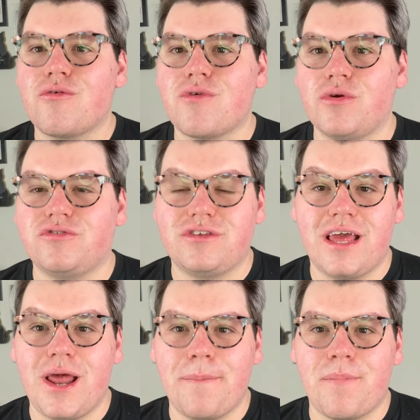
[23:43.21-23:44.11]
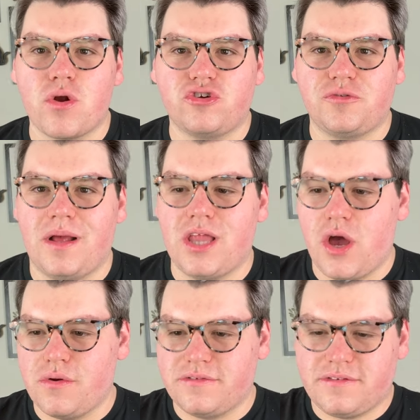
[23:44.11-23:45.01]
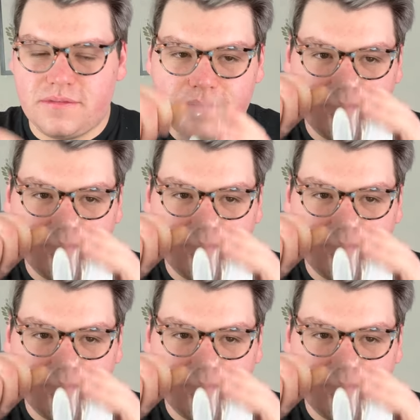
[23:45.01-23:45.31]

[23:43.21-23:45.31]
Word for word: roasted marshmallows.